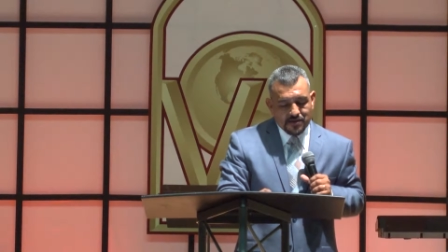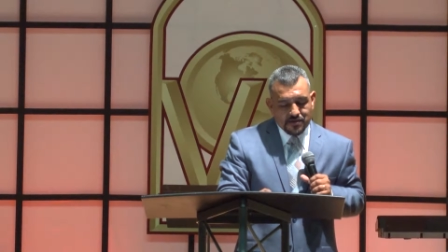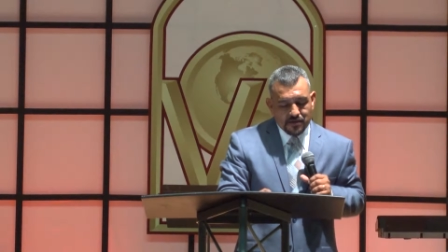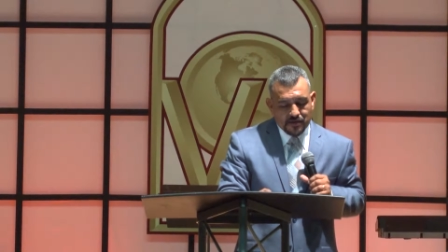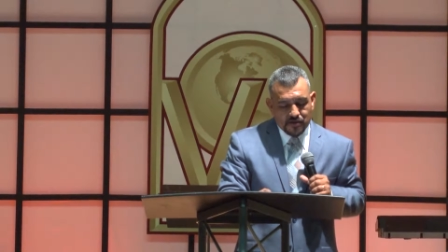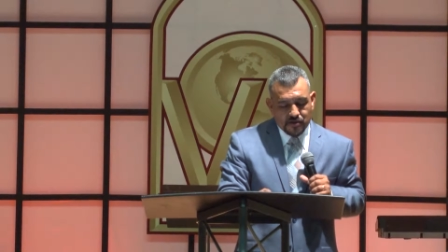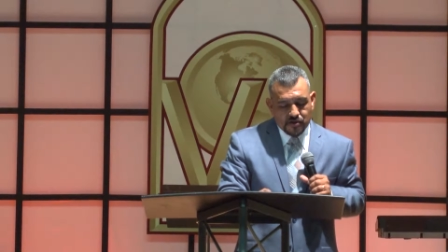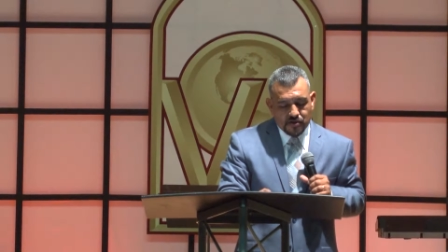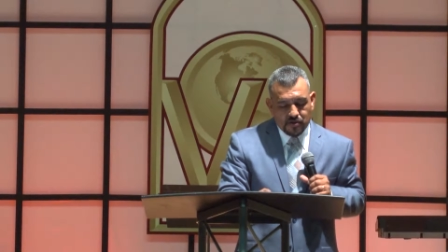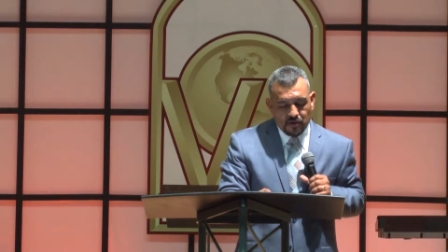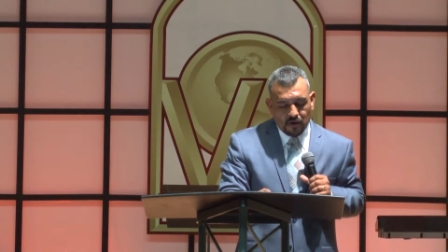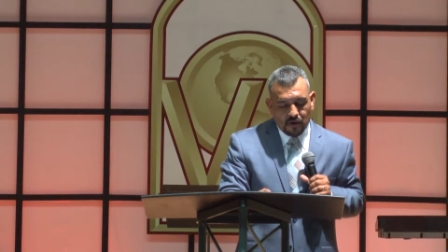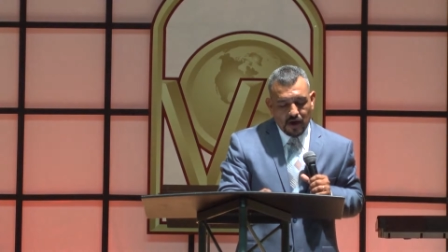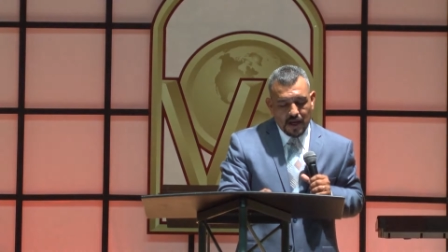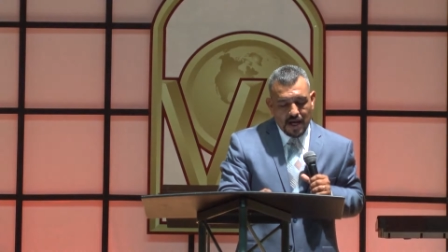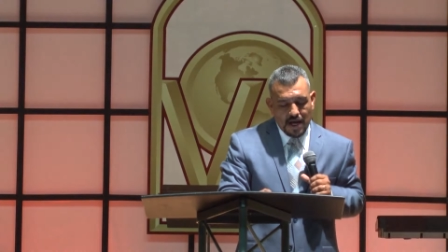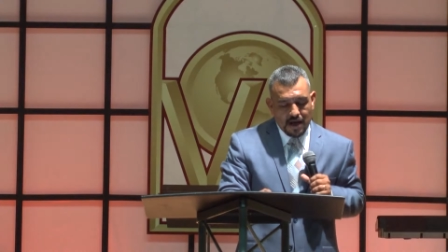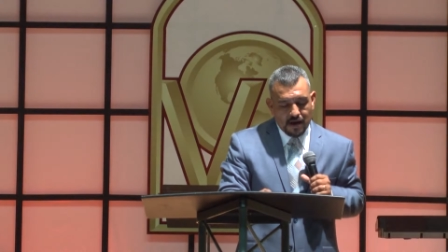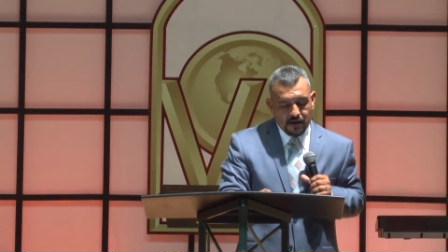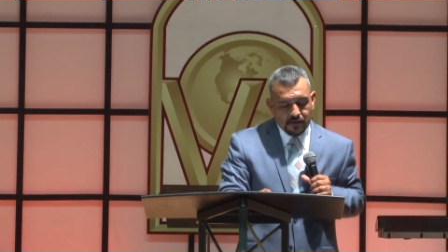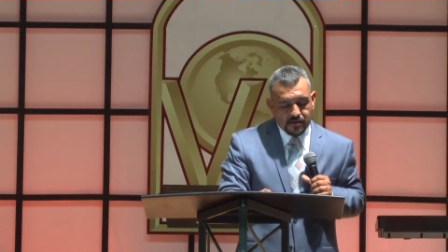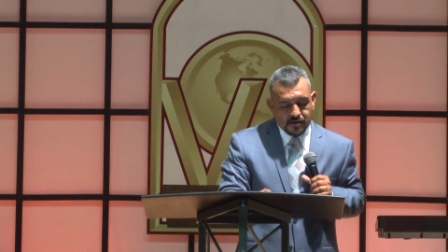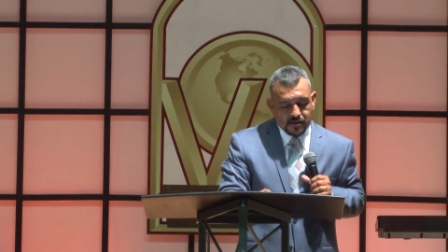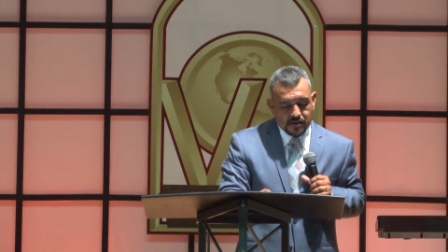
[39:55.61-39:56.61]
to the
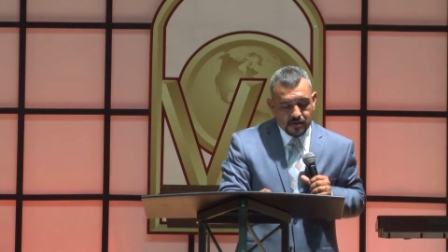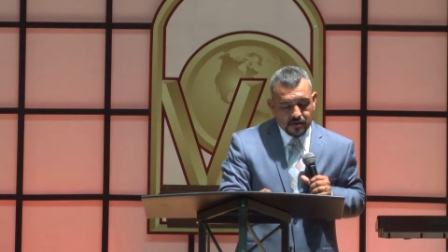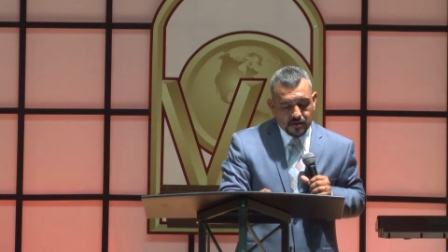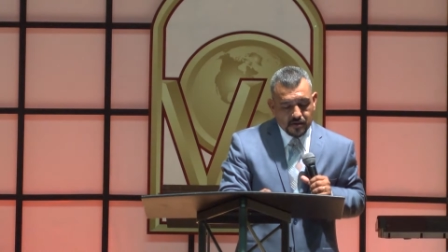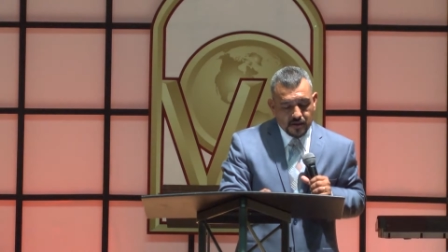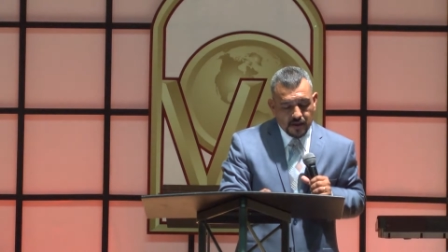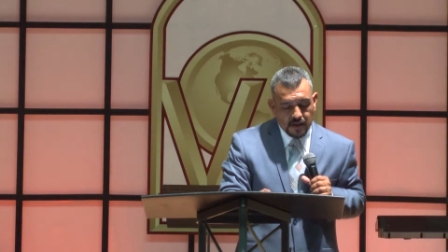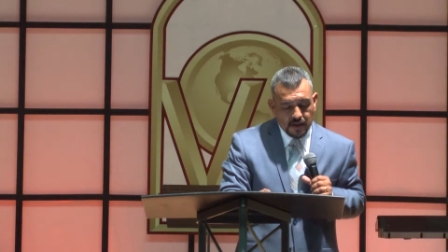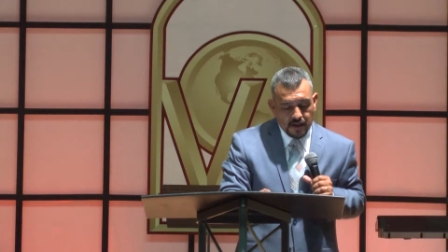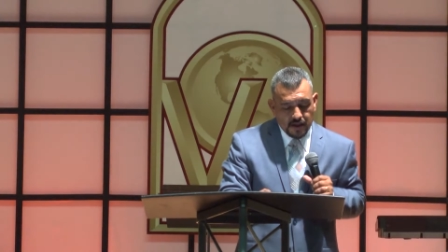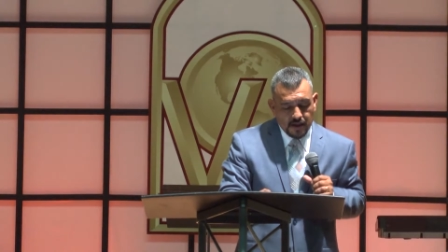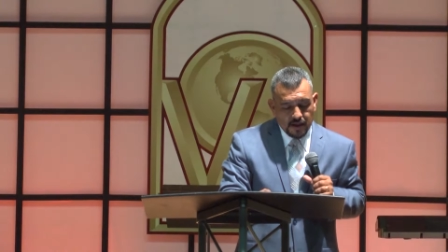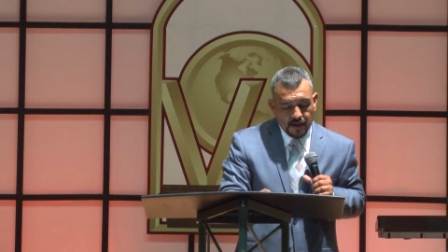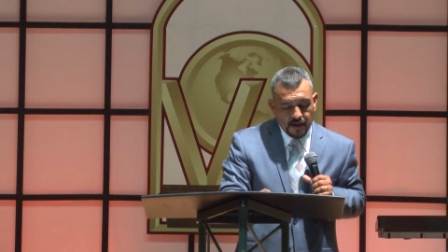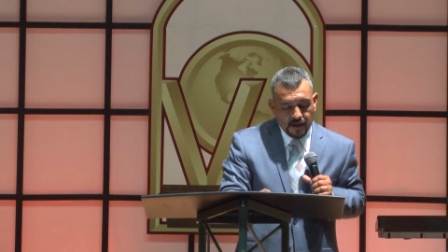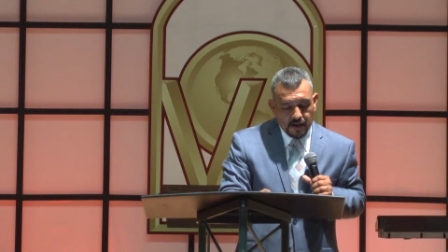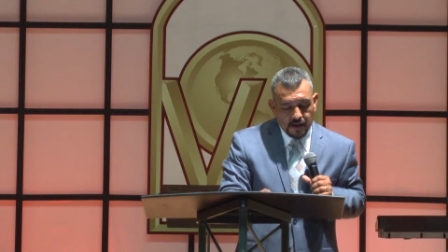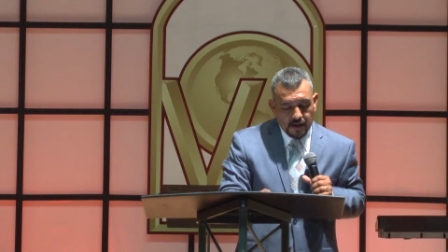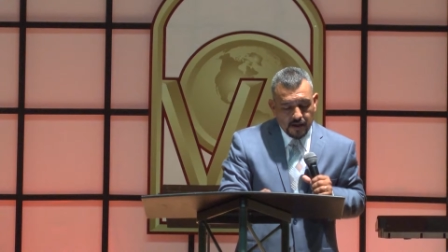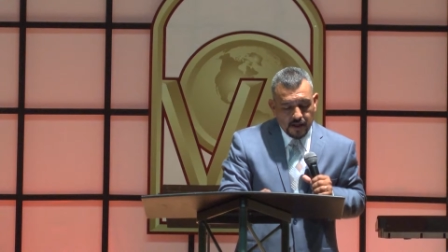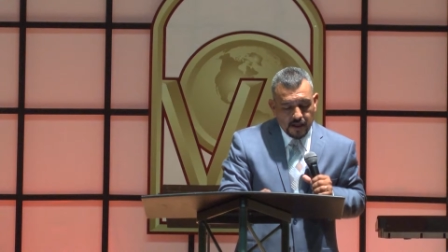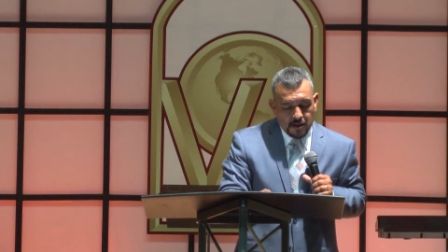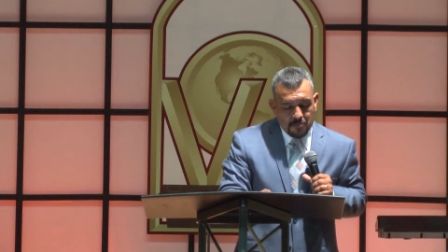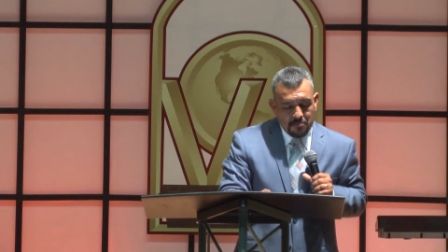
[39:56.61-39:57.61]
storehouse
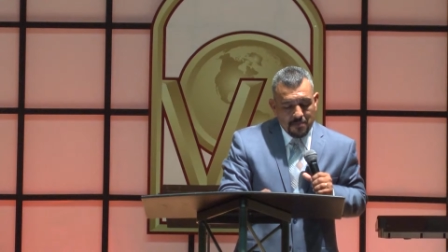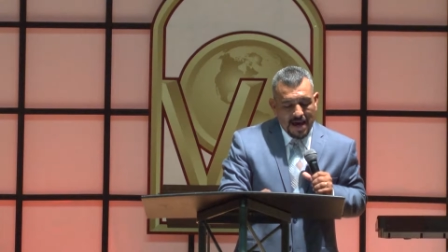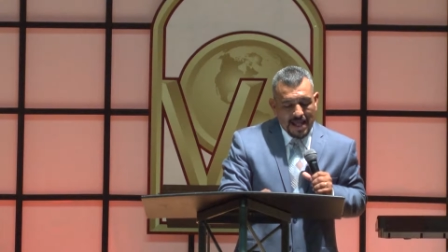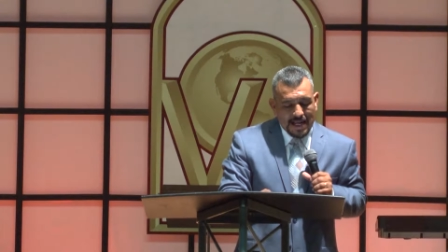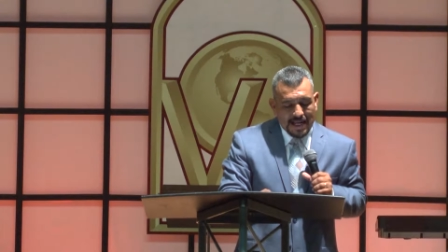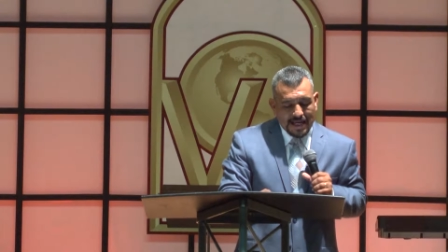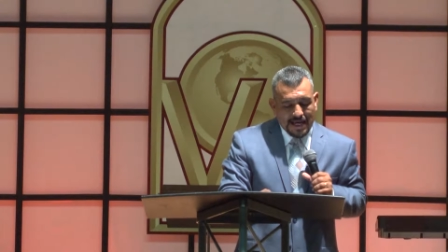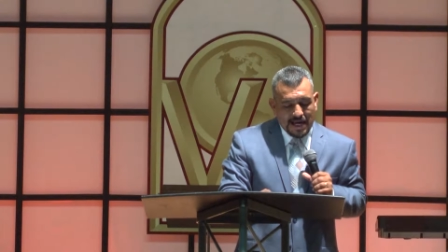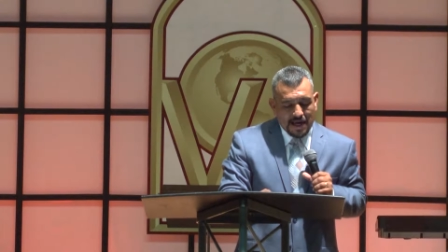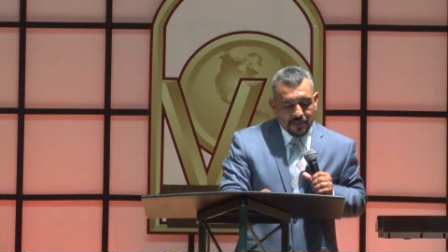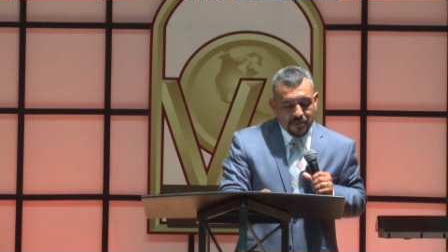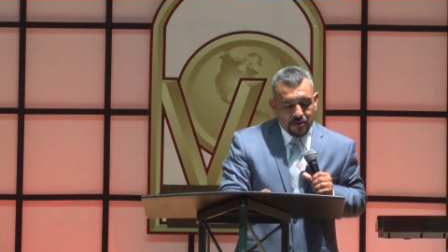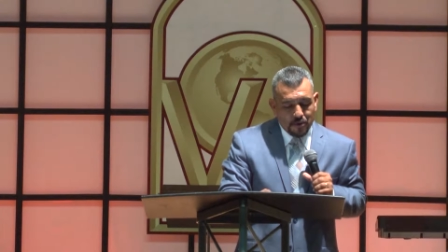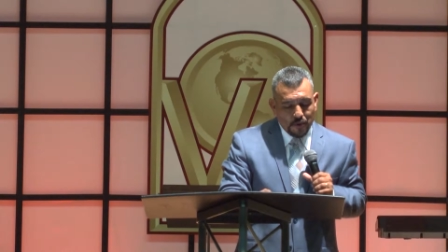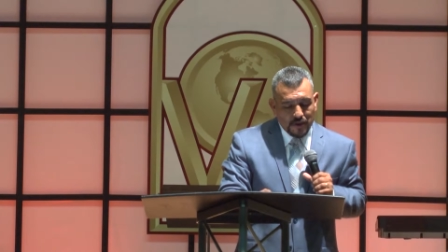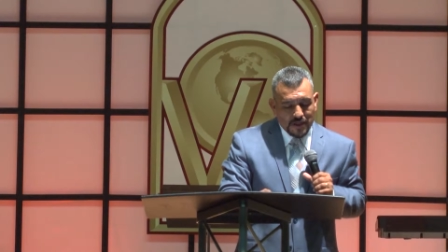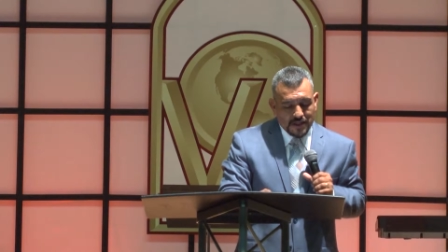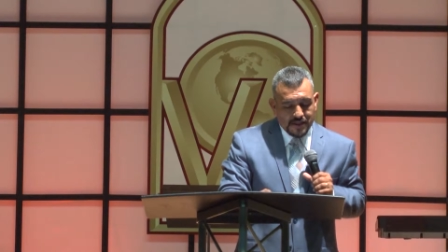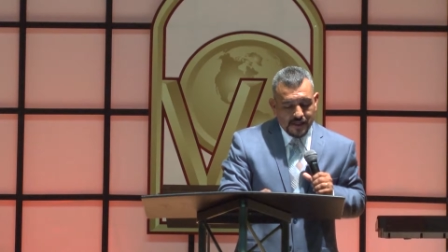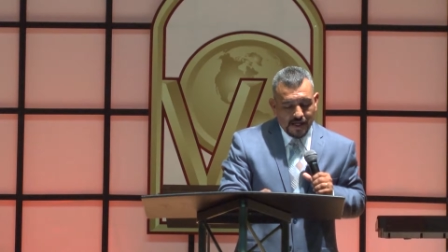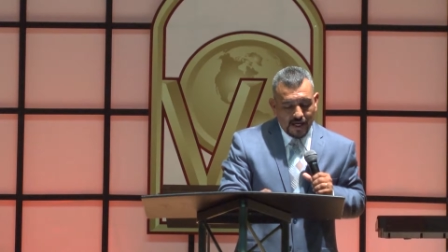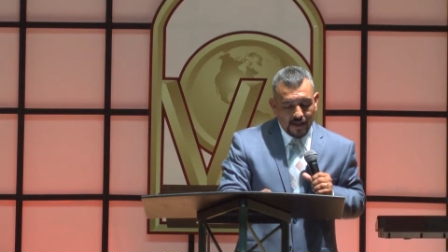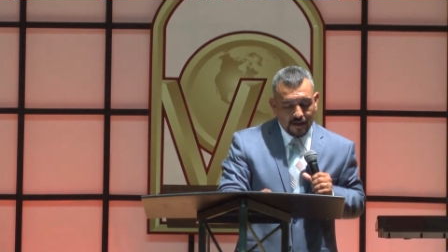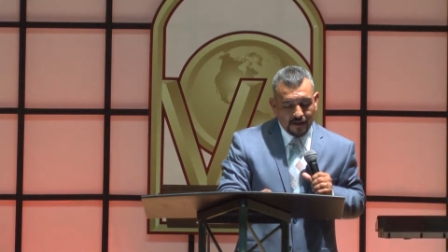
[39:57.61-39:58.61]
in Malachi
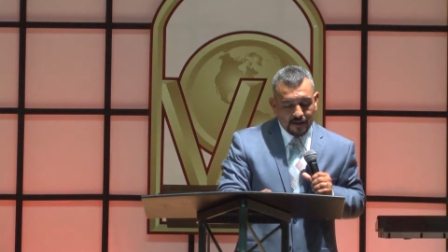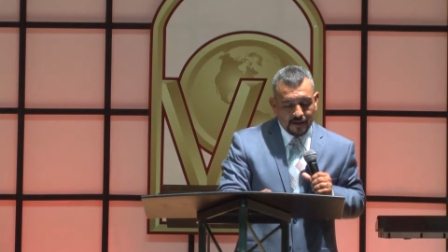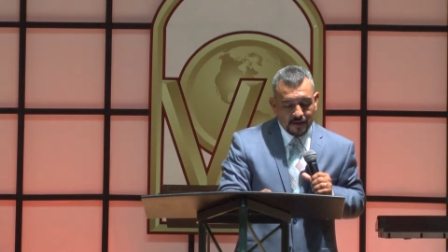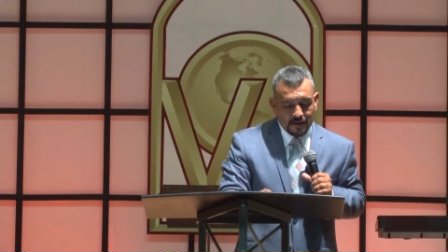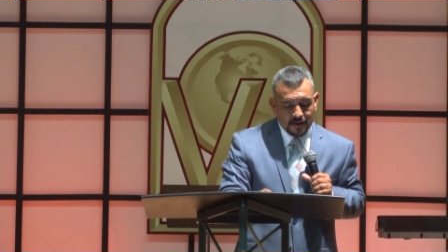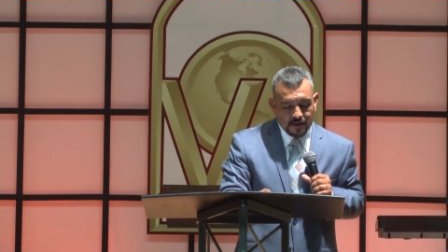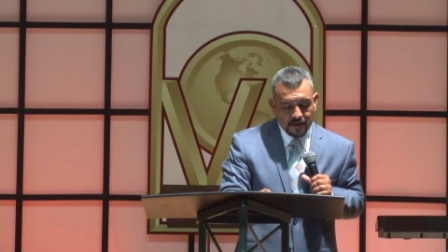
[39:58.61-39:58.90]
3:10.